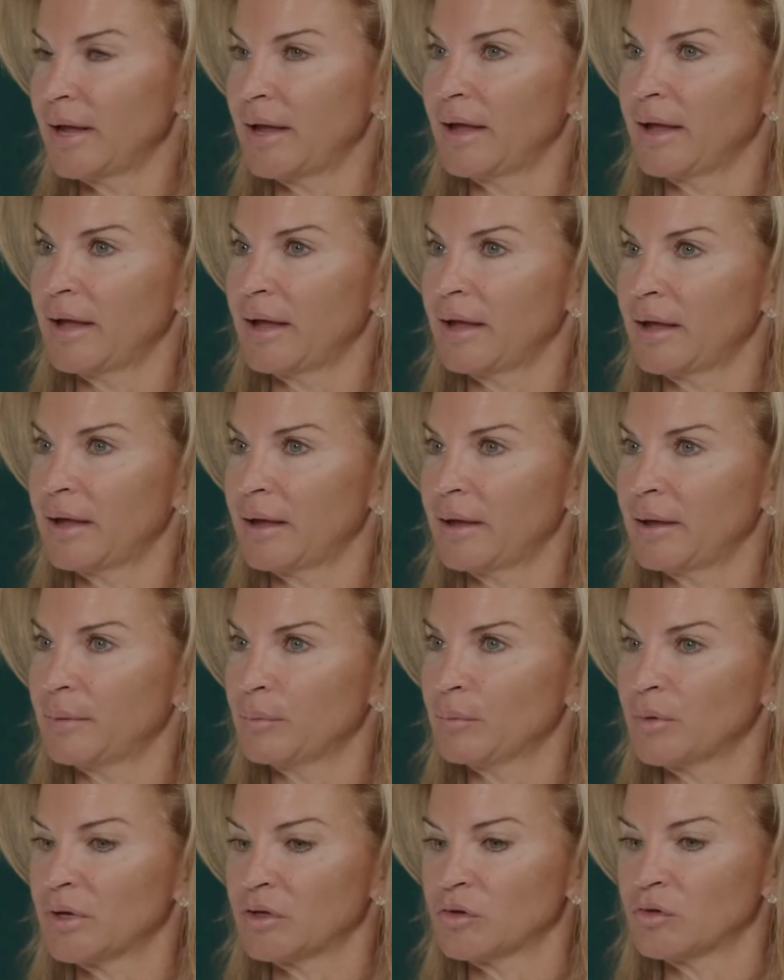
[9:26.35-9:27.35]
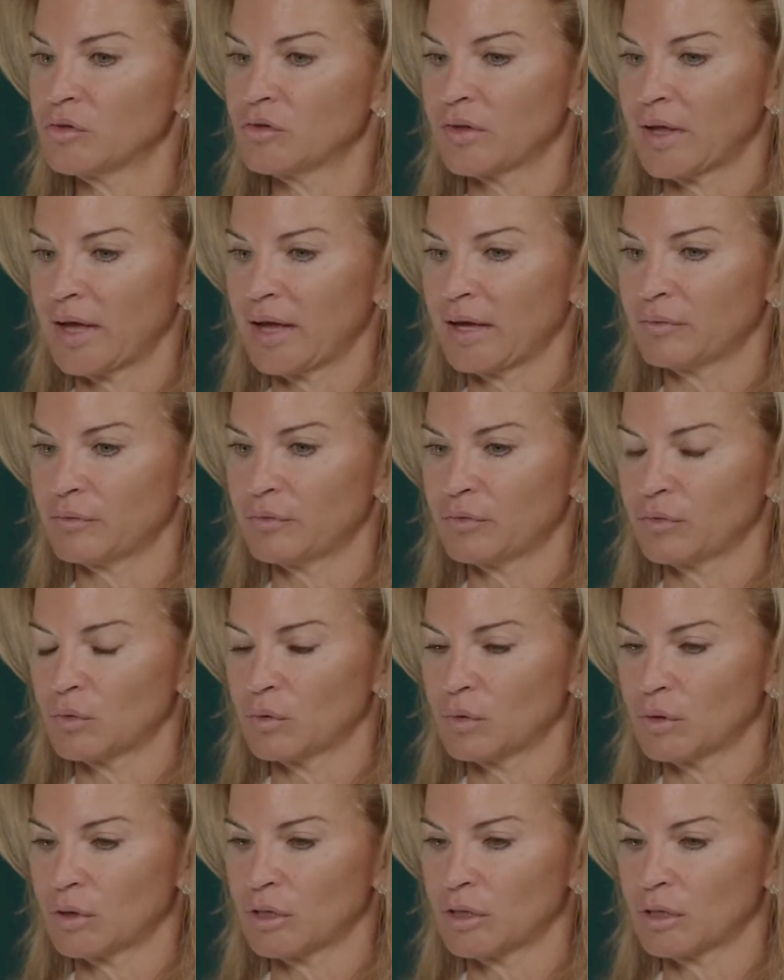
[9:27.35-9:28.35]
We use that
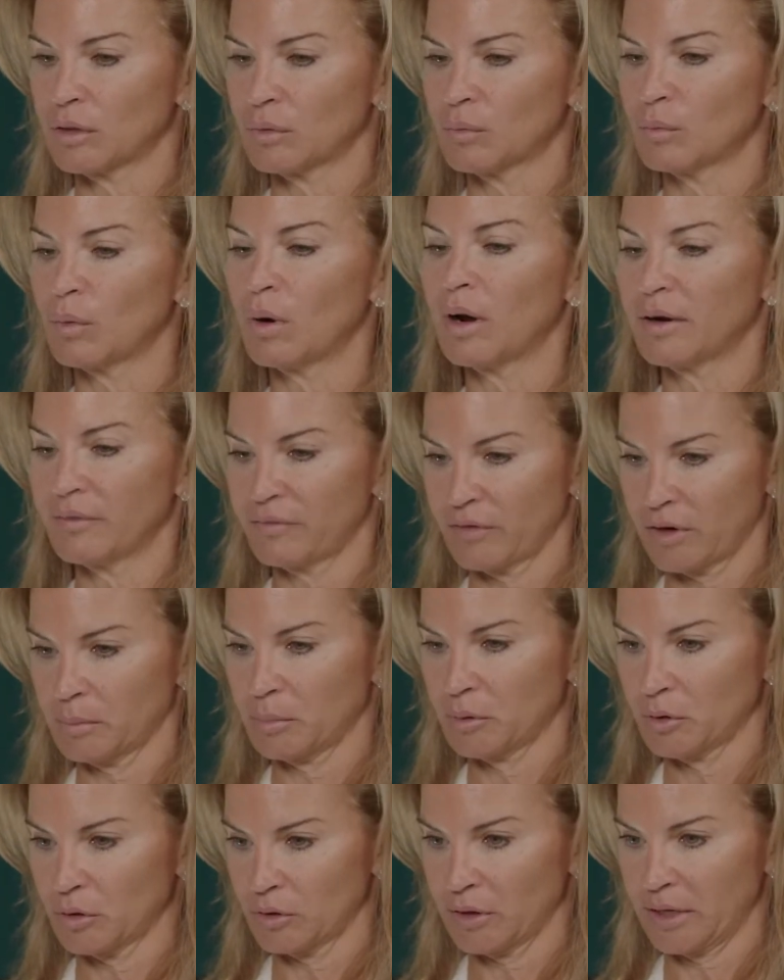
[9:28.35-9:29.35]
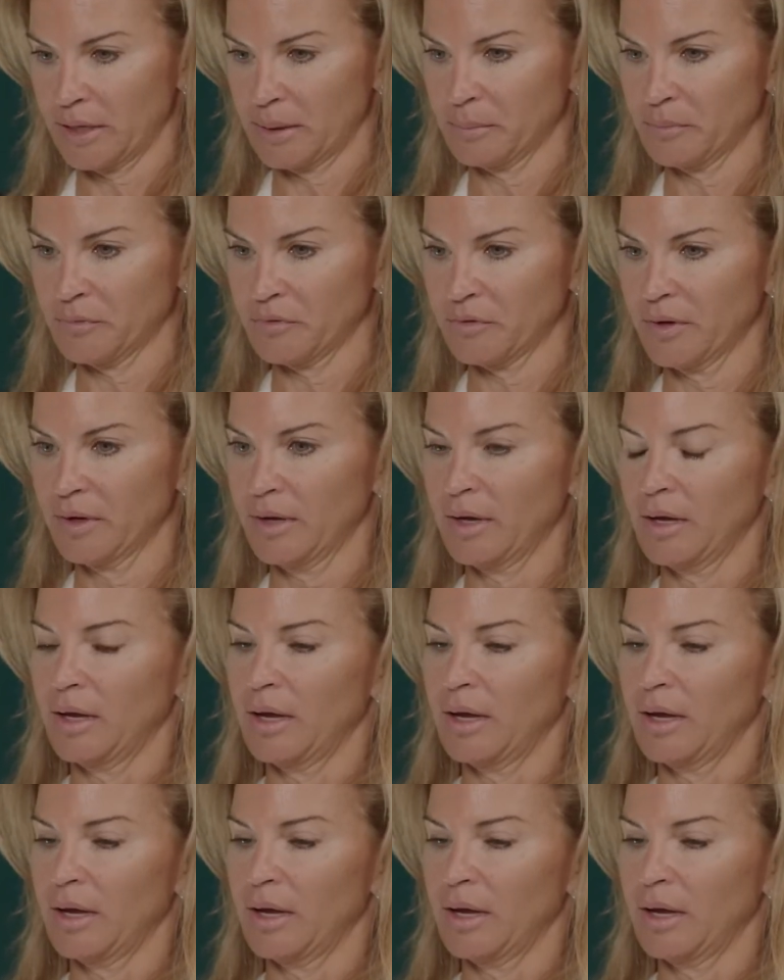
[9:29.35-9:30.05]
for one of our programs.